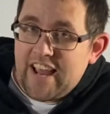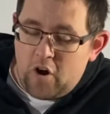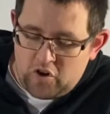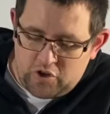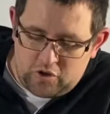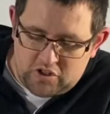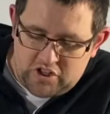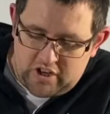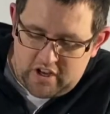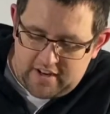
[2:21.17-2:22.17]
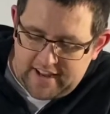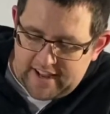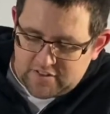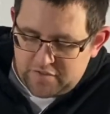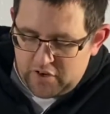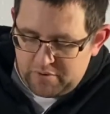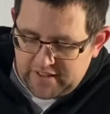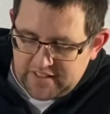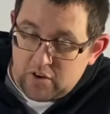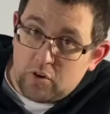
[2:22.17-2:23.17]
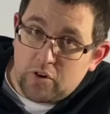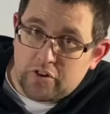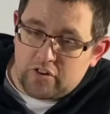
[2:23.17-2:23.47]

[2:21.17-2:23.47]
On your turn, as following the order